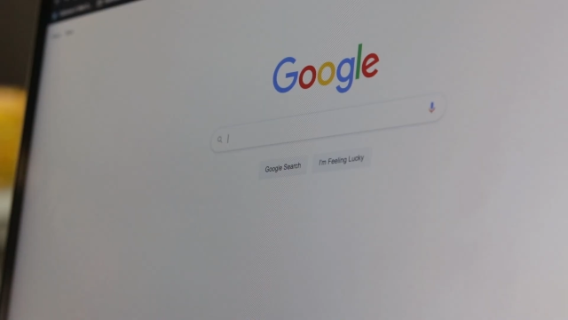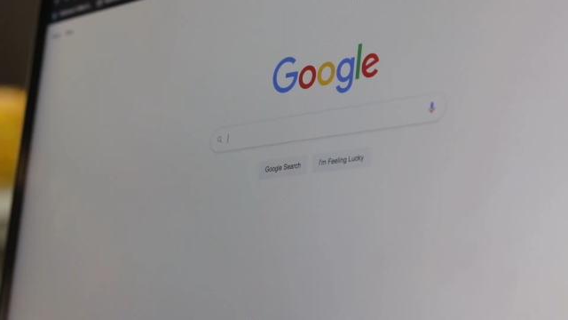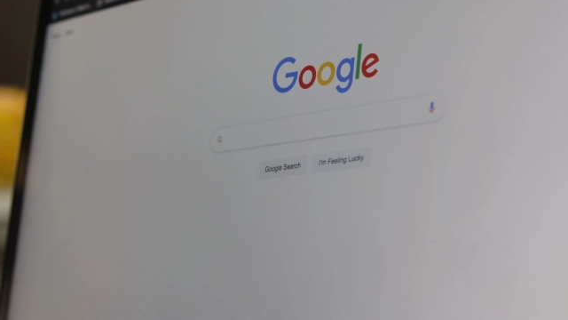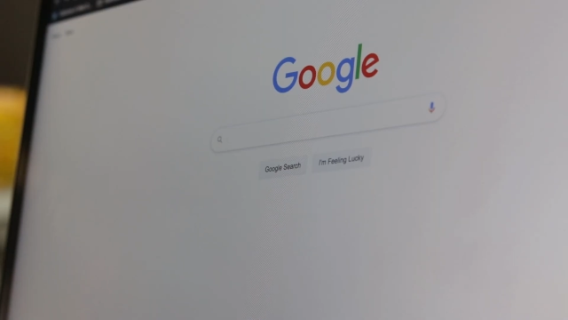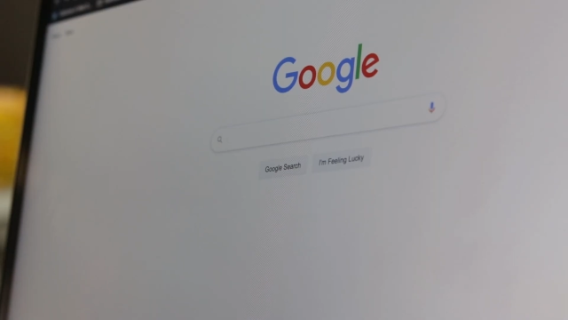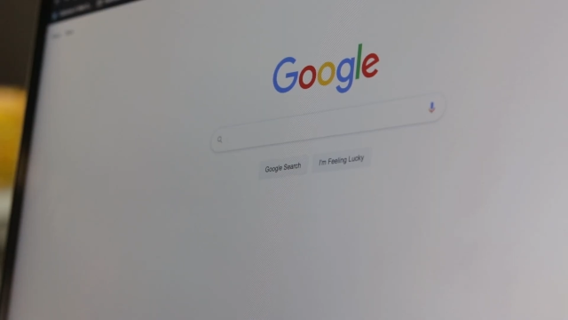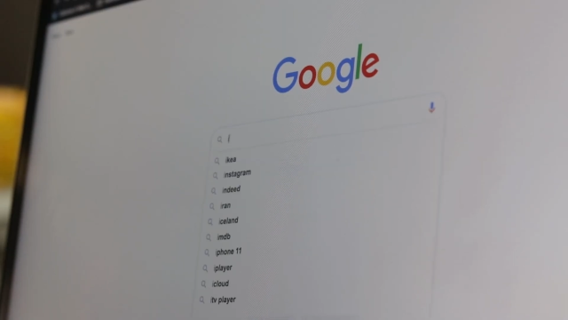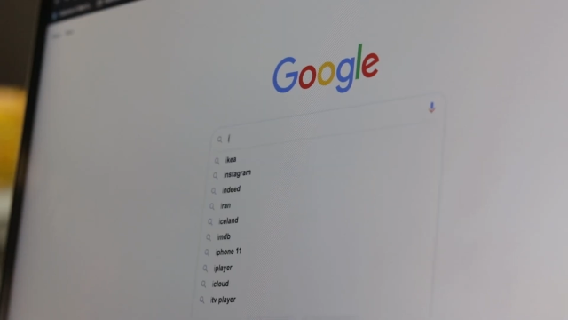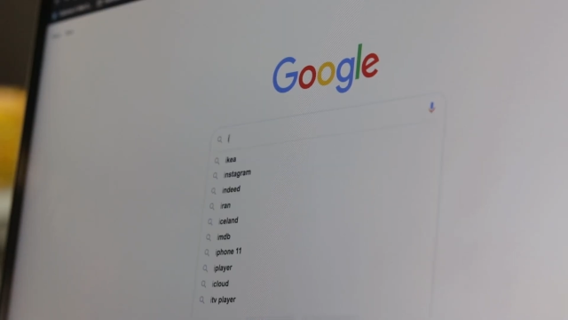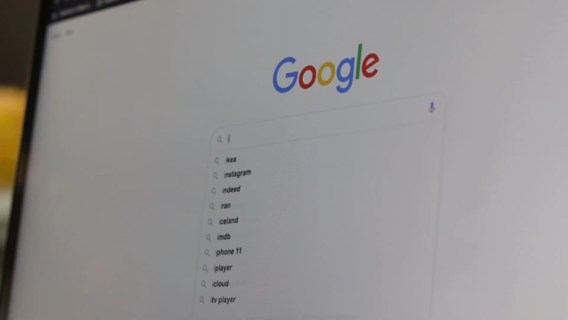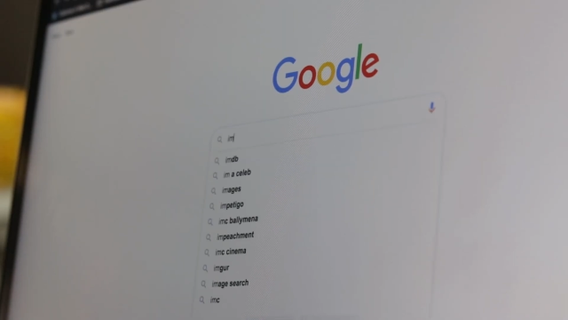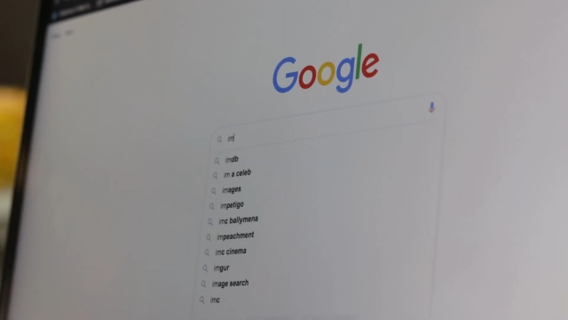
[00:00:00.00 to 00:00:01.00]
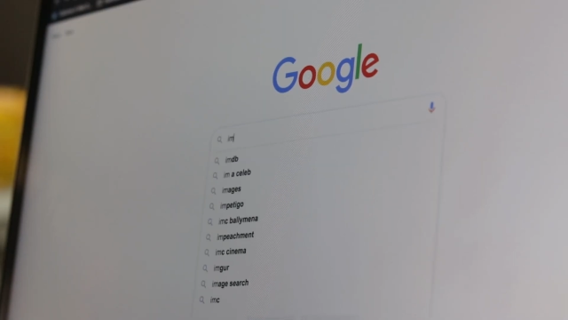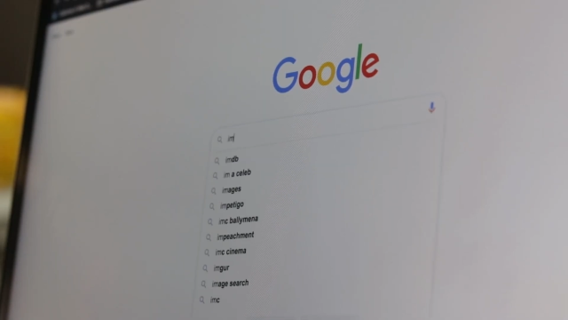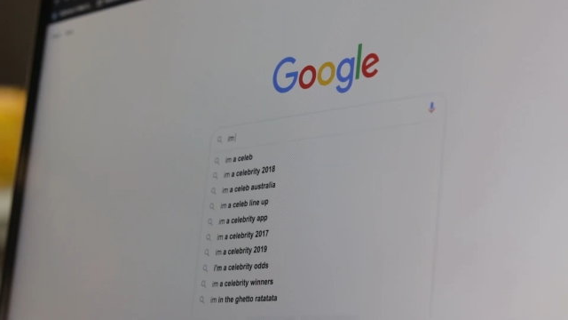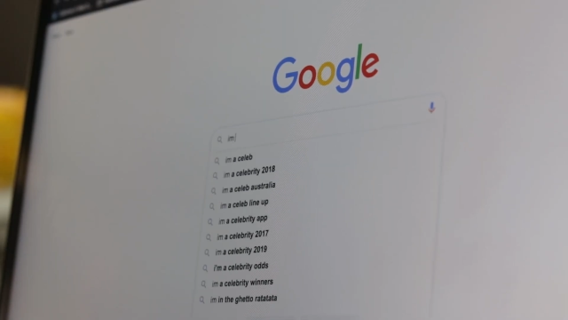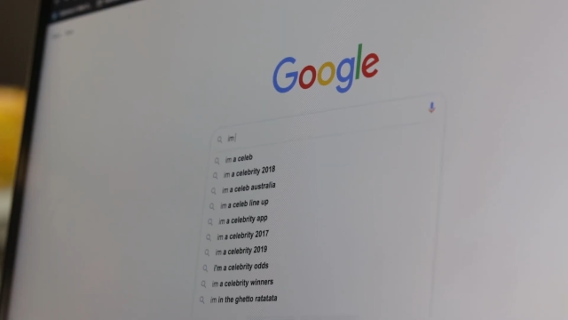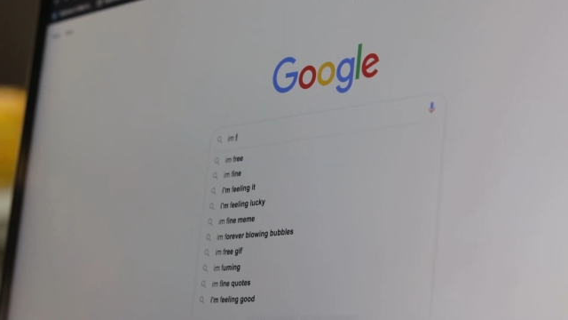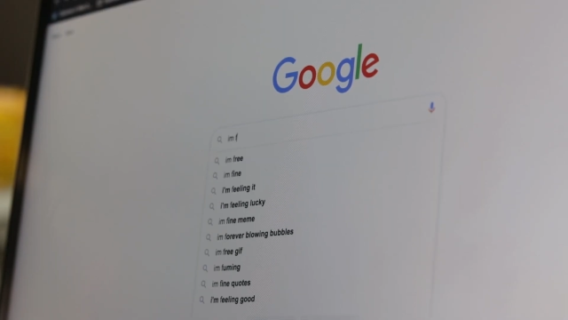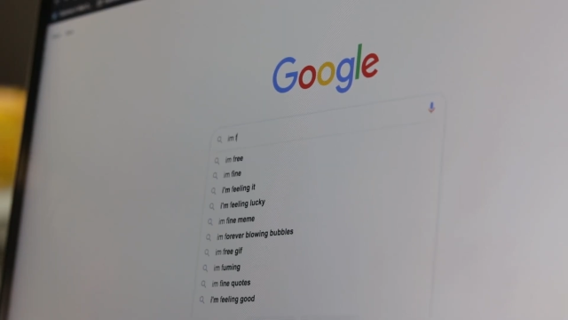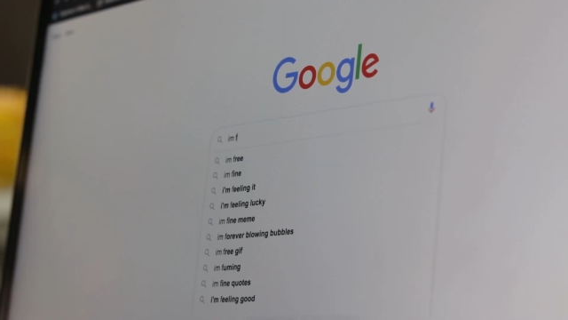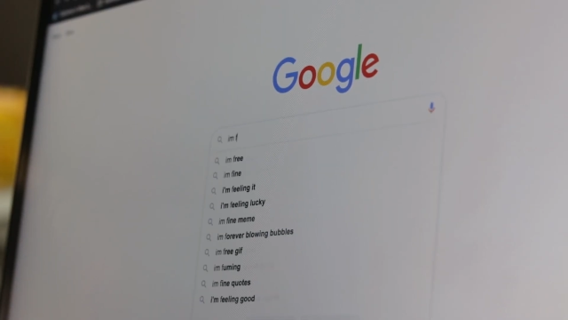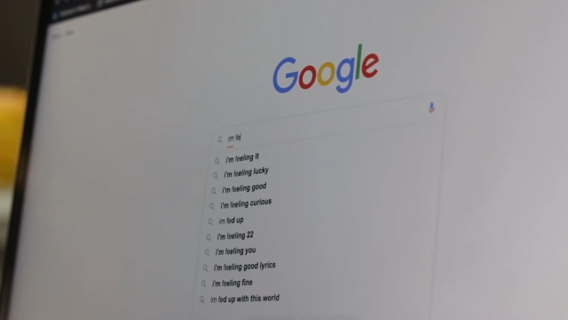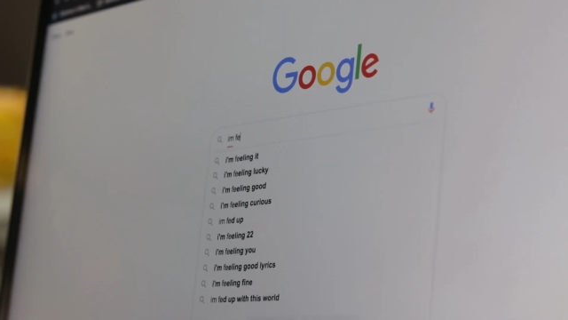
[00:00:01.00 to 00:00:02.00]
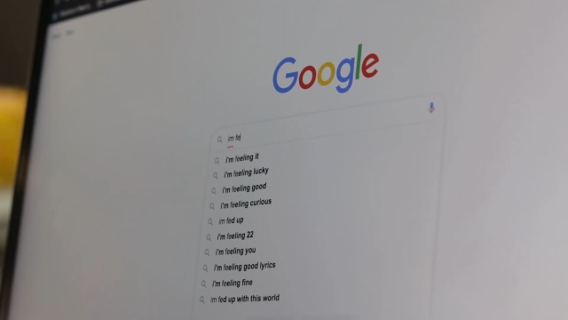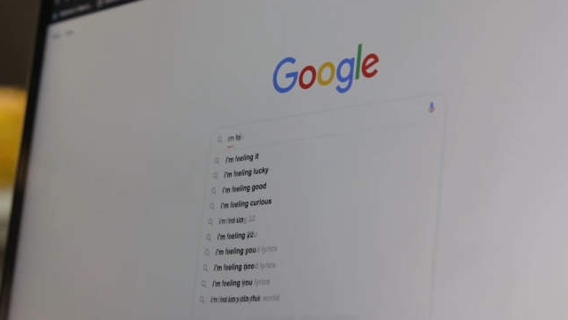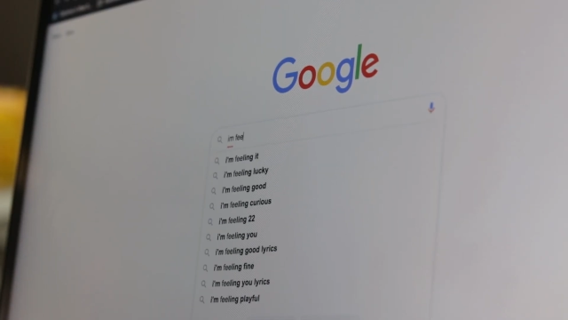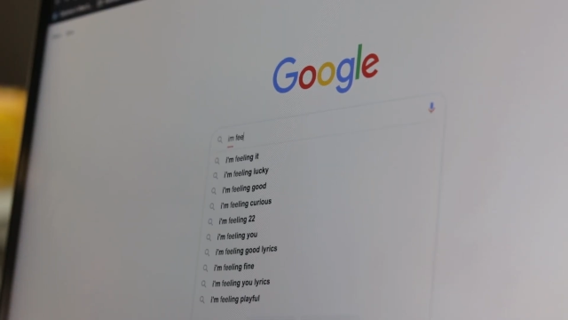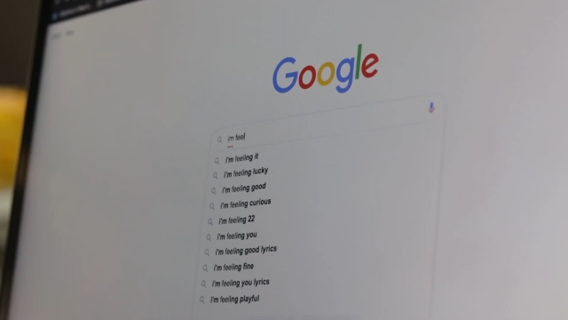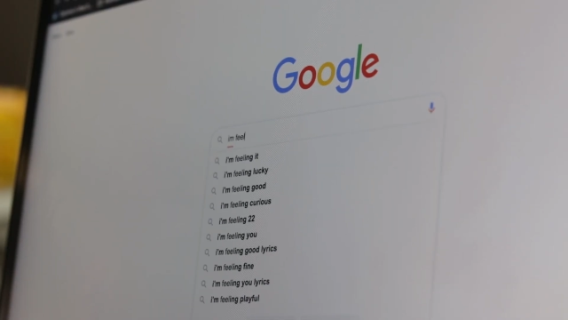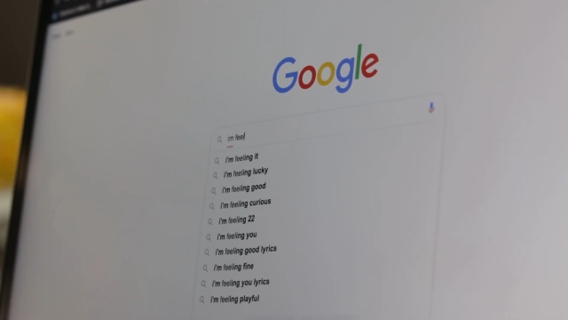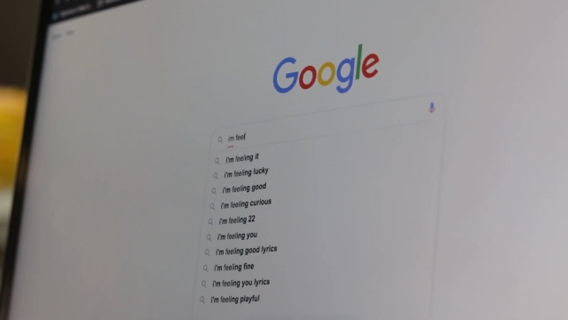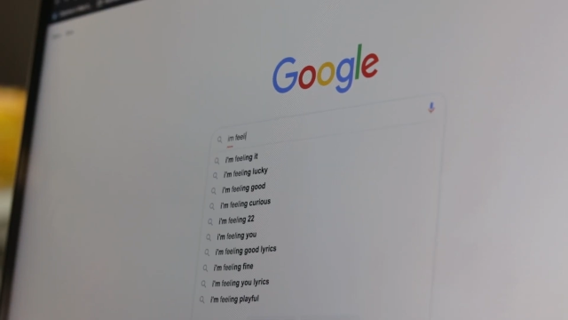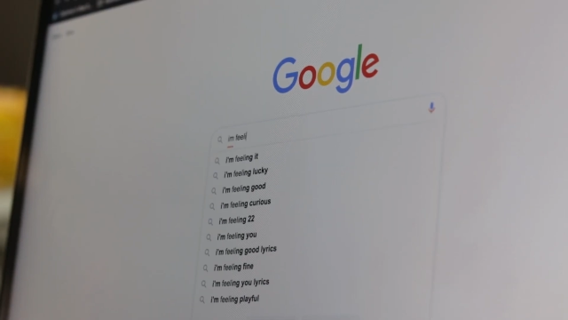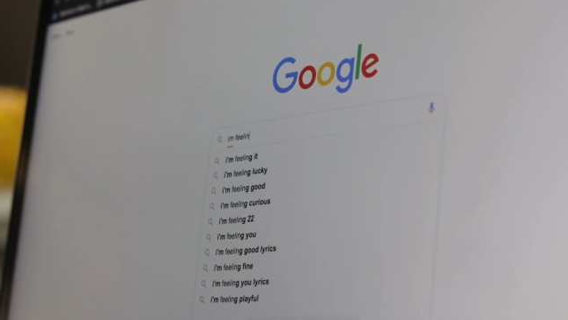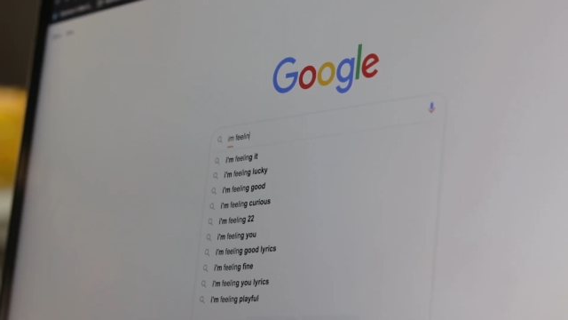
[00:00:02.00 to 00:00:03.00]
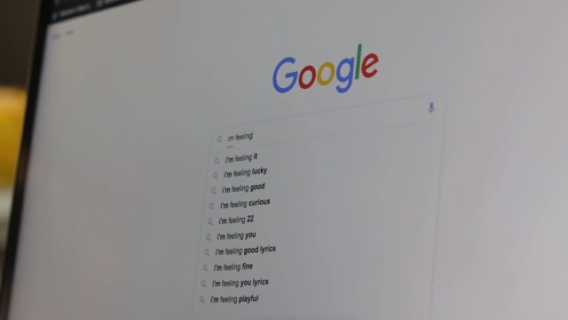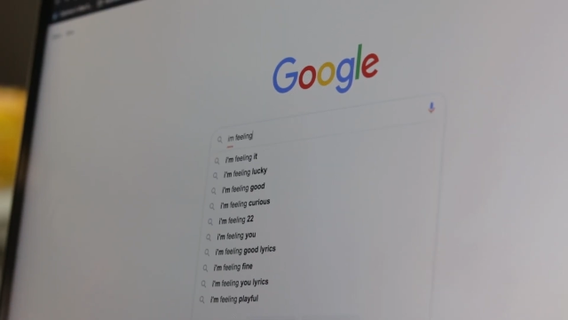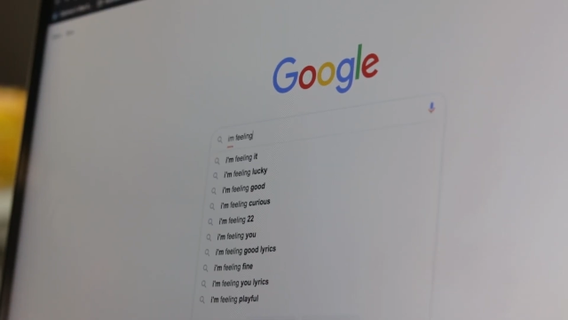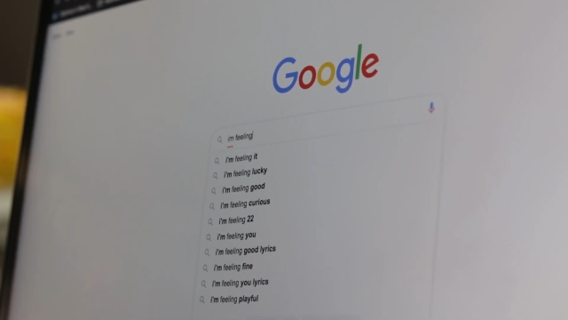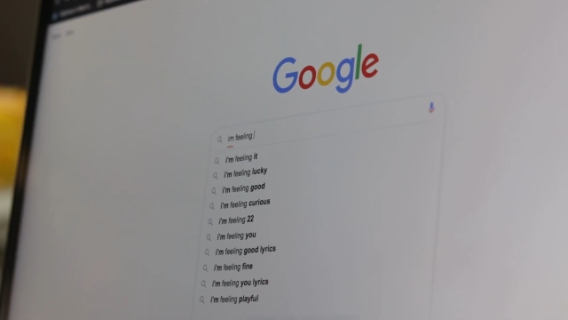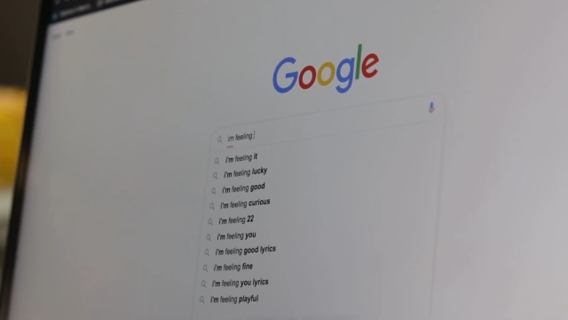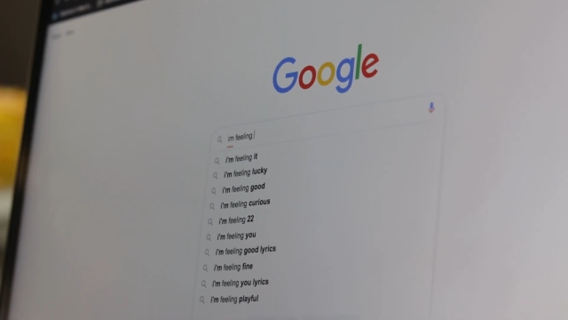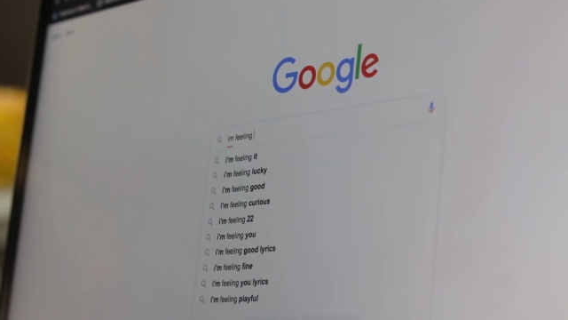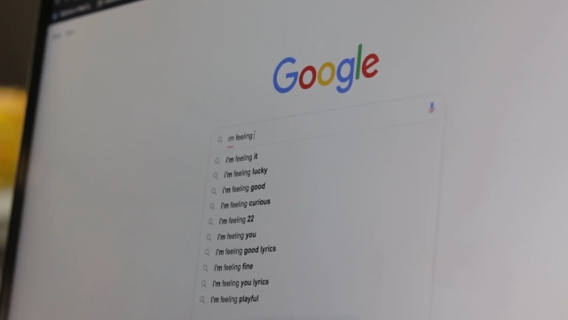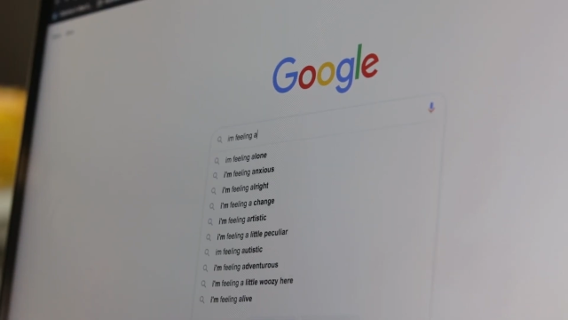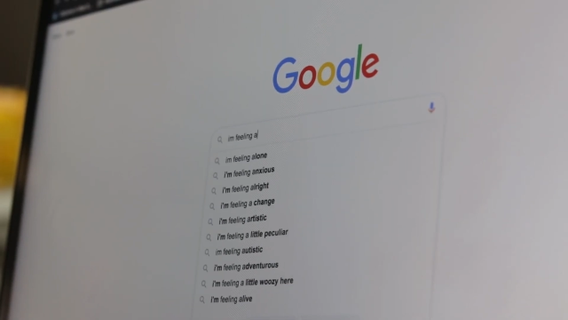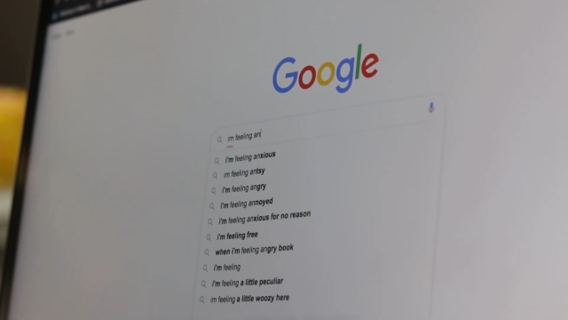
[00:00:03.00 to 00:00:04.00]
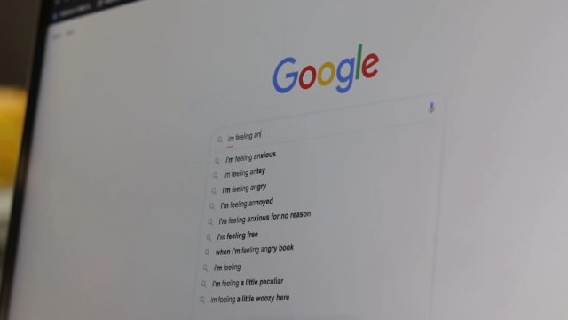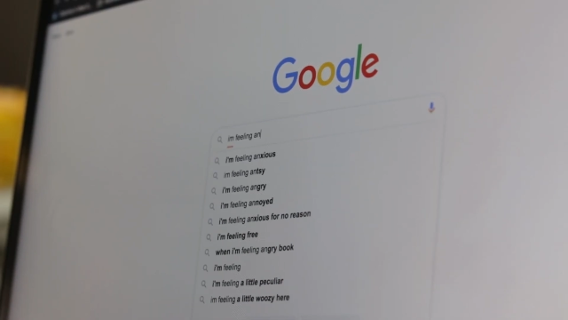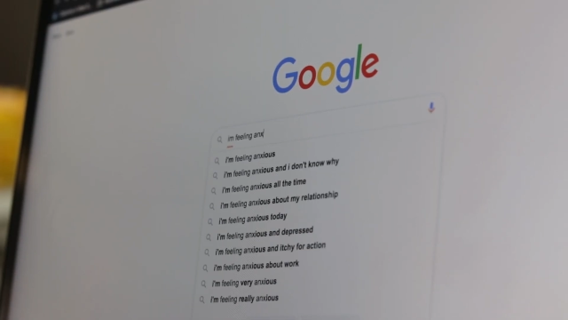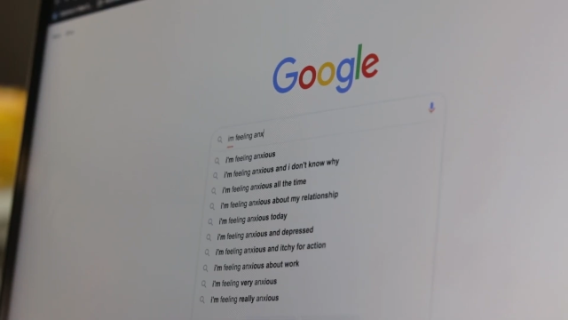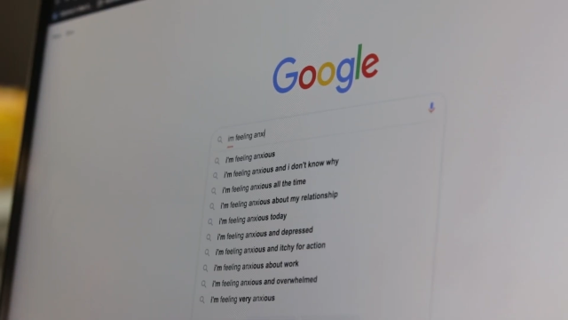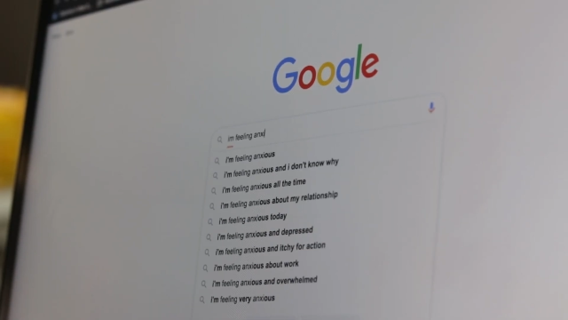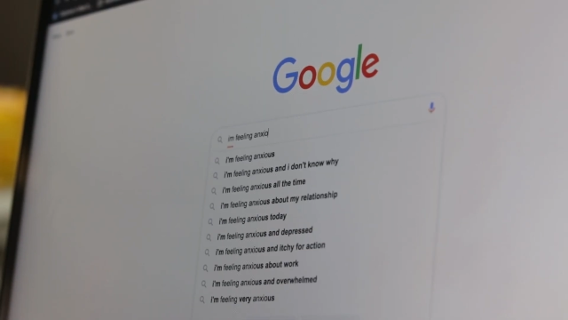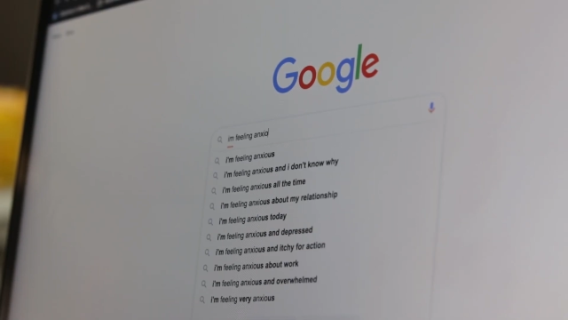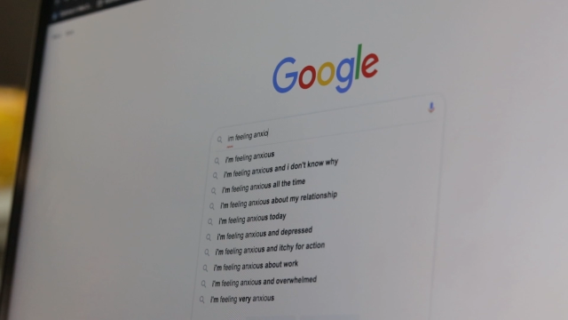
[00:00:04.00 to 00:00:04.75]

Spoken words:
(no speaker visible)